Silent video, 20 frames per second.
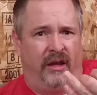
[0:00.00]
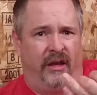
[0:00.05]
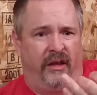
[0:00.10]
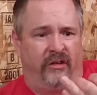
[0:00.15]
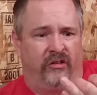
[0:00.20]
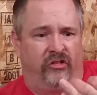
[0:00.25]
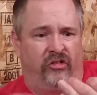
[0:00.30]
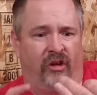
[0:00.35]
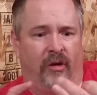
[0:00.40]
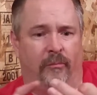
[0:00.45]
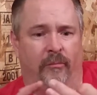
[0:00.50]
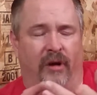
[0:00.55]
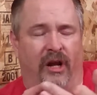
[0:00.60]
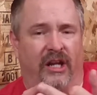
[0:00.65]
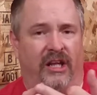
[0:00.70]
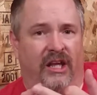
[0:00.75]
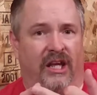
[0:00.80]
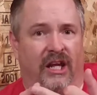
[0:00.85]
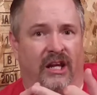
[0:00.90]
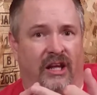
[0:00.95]
Is
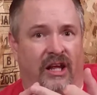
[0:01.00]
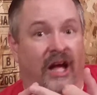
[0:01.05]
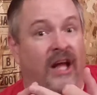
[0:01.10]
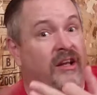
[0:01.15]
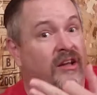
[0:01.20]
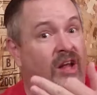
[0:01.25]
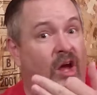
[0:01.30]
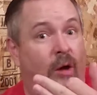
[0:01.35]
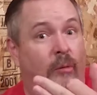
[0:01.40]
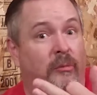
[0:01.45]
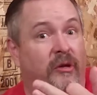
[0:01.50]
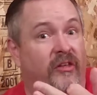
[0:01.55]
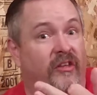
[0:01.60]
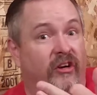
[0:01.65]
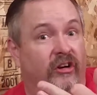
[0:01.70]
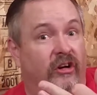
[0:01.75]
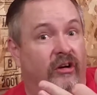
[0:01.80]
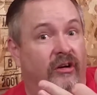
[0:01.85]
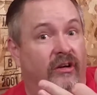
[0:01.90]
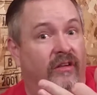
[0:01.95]
somebody going to tell me
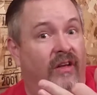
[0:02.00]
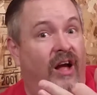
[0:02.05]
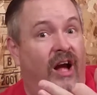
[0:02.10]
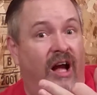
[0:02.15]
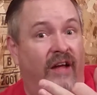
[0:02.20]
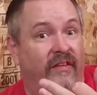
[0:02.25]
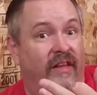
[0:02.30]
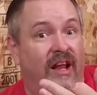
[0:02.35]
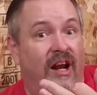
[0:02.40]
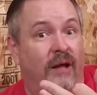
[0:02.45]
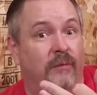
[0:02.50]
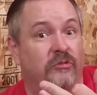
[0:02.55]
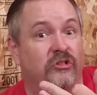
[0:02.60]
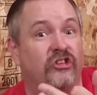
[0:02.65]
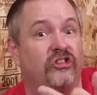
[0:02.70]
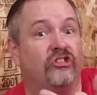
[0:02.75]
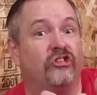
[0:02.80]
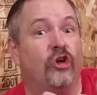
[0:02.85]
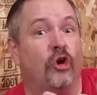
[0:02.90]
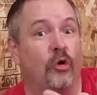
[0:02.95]
that I'm
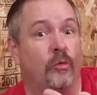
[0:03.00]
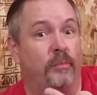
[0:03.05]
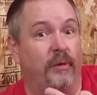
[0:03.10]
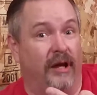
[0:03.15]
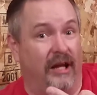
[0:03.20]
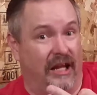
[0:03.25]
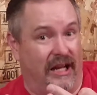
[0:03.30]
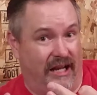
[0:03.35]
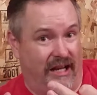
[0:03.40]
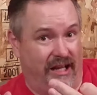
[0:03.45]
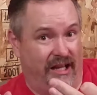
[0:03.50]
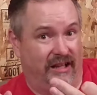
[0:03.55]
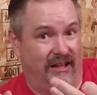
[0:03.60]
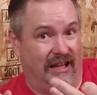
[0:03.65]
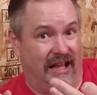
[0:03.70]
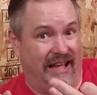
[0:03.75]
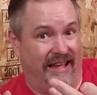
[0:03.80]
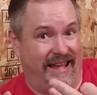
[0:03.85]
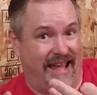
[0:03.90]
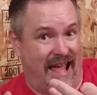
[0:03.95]
stupid,
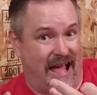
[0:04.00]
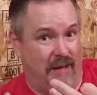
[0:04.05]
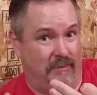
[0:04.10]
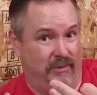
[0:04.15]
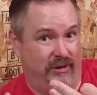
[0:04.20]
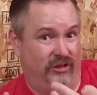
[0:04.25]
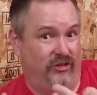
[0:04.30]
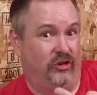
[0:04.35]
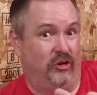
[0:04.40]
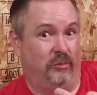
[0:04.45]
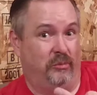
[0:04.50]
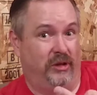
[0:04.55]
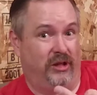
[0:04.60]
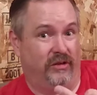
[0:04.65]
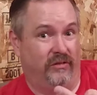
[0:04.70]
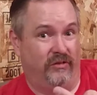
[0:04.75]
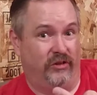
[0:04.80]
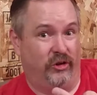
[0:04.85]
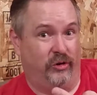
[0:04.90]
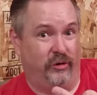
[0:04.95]
like happened to me
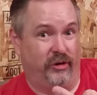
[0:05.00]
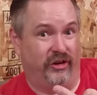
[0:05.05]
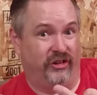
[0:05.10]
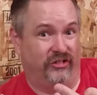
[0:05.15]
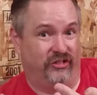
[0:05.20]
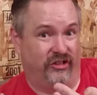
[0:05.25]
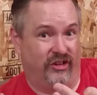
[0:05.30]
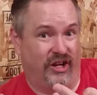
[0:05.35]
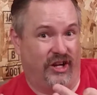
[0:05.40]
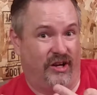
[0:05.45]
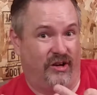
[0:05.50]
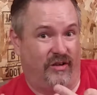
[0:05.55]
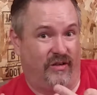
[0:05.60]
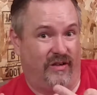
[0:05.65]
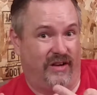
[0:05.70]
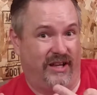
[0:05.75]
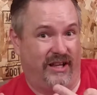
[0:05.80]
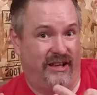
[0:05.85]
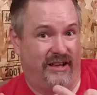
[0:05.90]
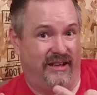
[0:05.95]
a few years
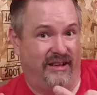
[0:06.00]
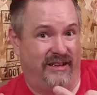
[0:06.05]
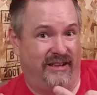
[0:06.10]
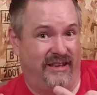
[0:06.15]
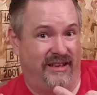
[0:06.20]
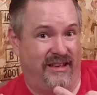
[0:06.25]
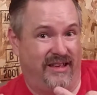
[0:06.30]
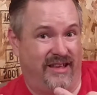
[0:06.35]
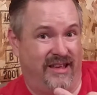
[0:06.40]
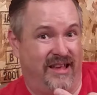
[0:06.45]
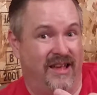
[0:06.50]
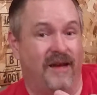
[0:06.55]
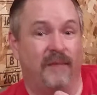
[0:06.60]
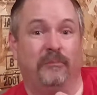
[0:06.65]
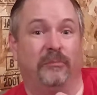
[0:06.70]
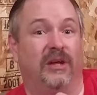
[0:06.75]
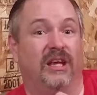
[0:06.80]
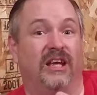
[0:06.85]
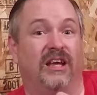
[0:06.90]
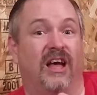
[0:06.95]
ago,
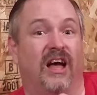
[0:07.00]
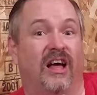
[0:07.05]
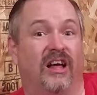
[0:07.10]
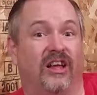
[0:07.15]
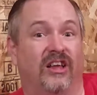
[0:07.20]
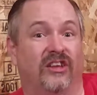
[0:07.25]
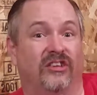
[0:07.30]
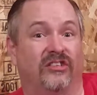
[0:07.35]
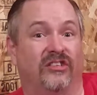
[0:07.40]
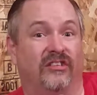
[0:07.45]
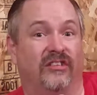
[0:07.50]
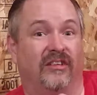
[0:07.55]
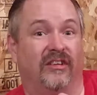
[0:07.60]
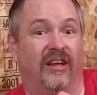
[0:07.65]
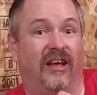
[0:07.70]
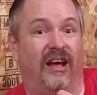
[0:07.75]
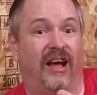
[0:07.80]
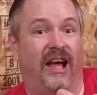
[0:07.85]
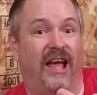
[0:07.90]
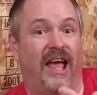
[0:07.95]
because
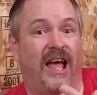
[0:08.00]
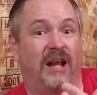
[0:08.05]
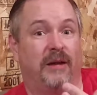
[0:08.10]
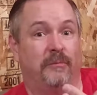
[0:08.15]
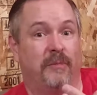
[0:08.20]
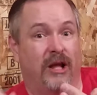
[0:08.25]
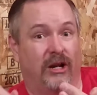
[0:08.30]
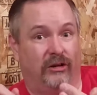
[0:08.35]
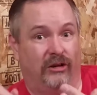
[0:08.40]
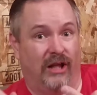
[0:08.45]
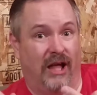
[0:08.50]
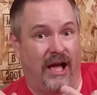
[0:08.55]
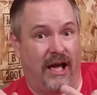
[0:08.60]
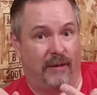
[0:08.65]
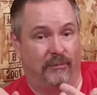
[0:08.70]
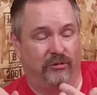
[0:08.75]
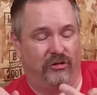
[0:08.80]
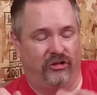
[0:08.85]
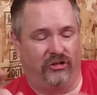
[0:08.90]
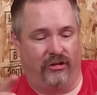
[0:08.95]
I had a mental
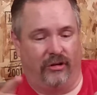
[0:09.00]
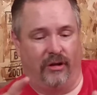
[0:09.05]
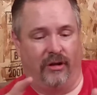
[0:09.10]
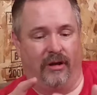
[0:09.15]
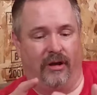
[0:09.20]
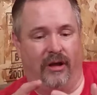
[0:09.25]
lapse?